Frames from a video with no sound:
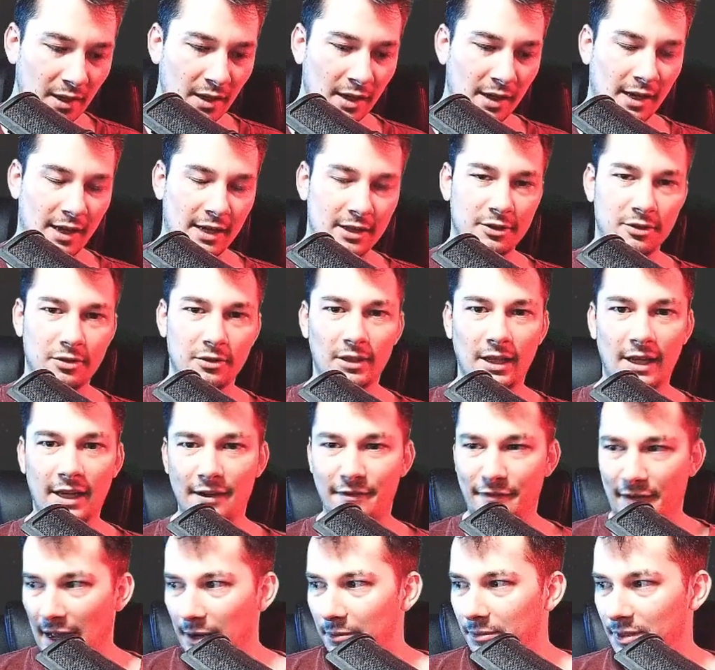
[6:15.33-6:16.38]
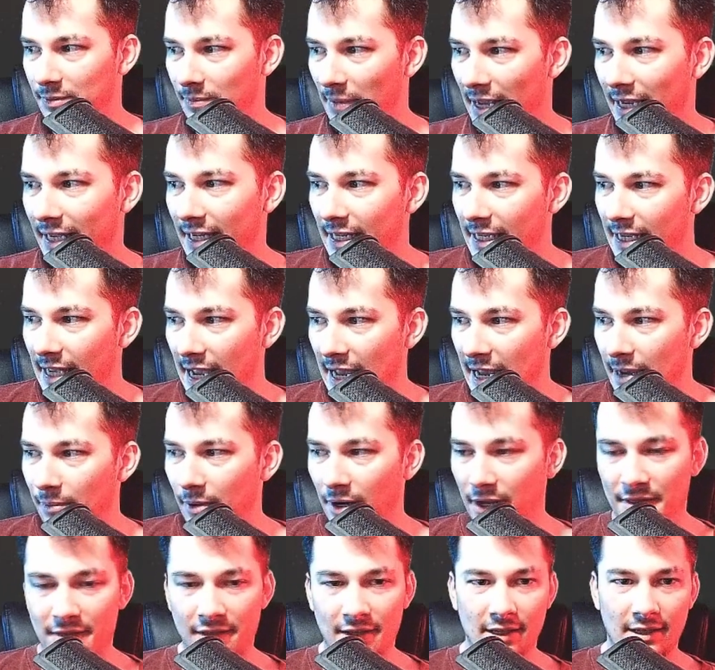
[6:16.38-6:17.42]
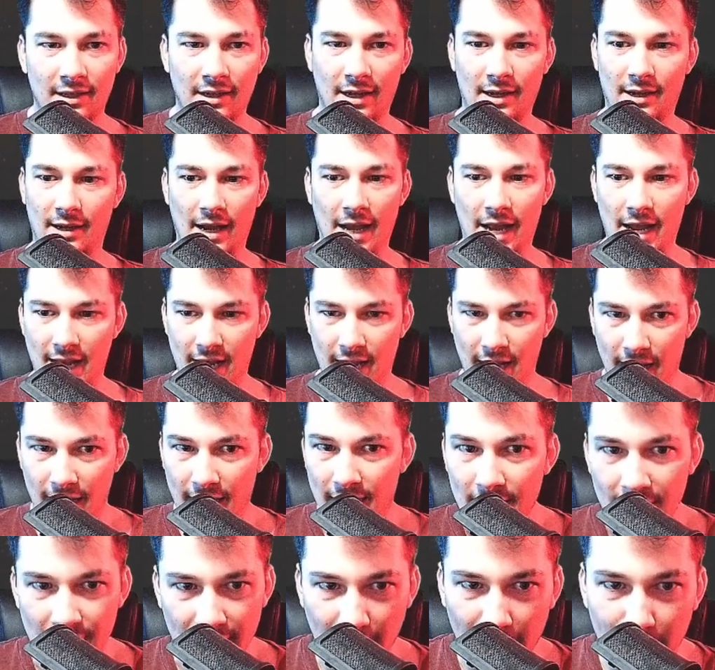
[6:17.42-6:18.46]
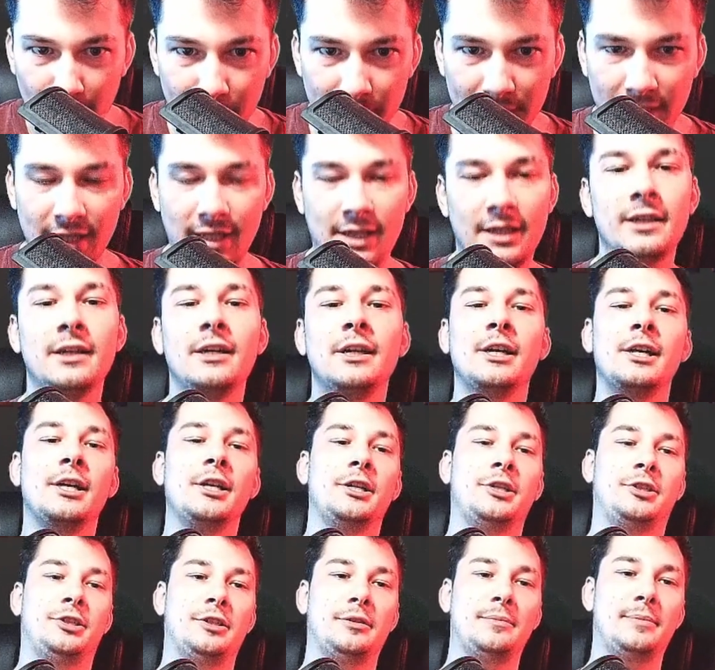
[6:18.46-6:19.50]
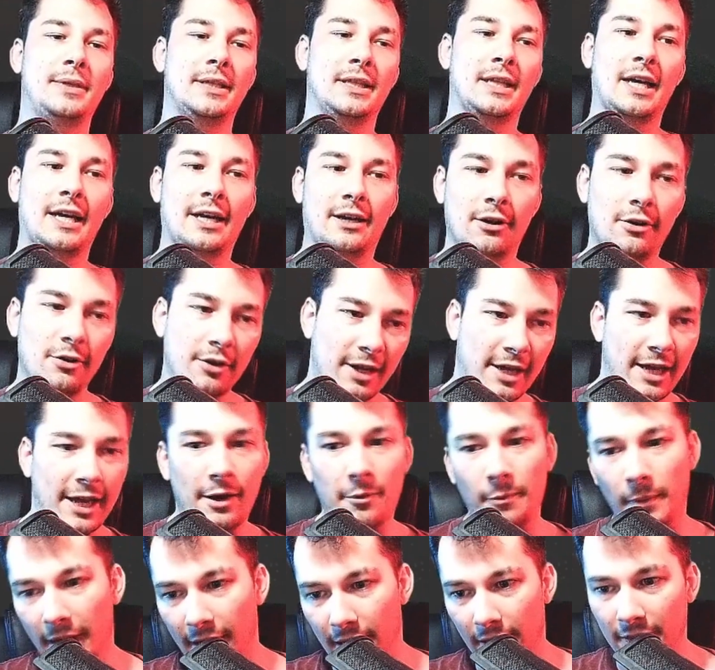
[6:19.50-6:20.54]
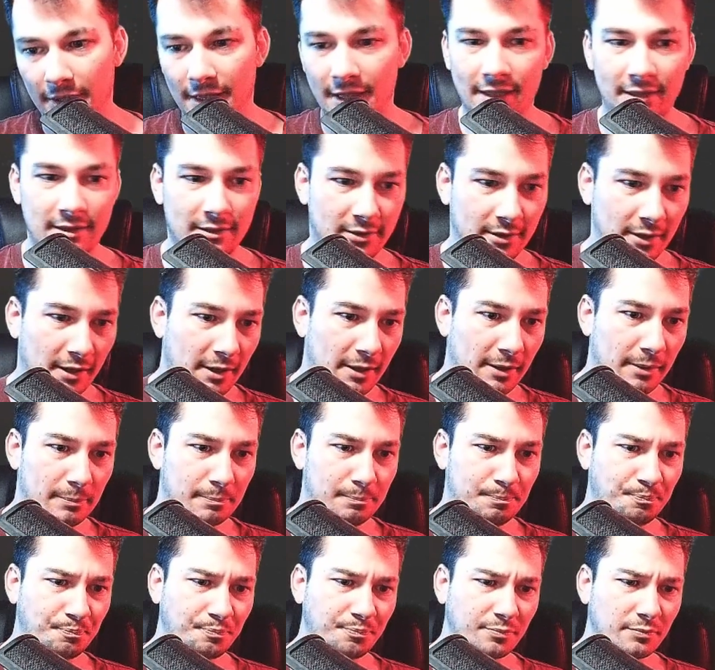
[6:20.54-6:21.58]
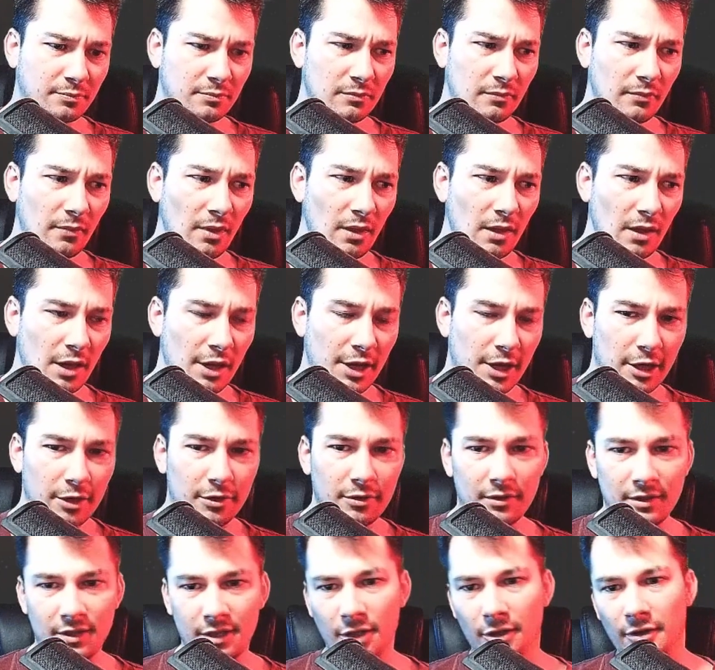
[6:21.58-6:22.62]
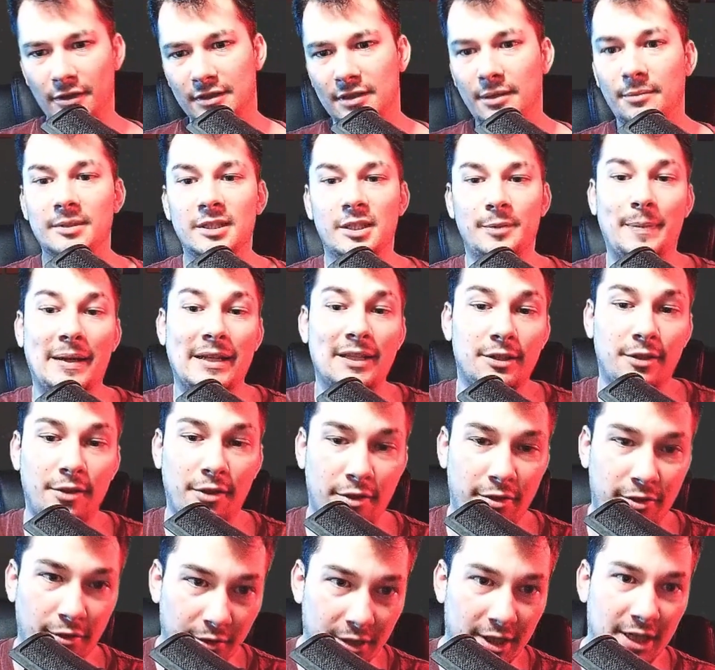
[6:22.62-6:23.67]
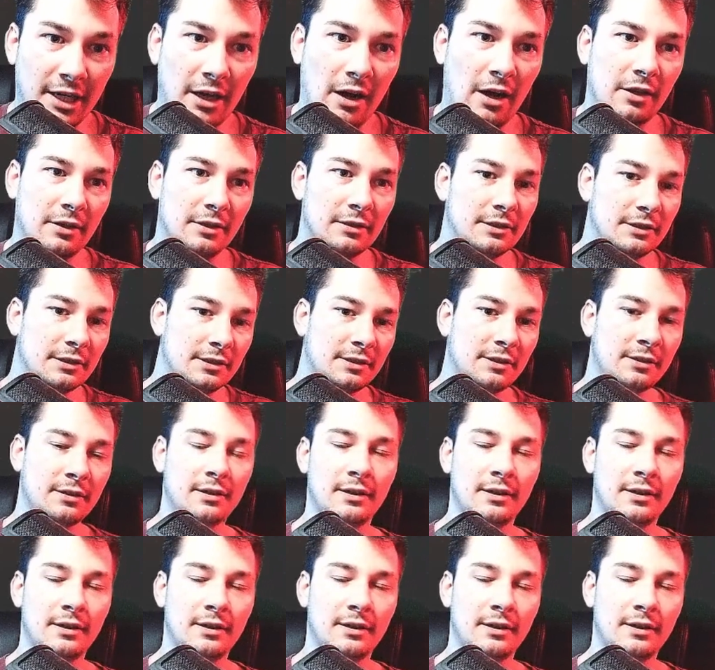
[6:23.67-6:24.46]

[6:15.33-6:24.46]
And so like if I was making a game, or I think any company should be like, okay, well, it's so if someone spends $30,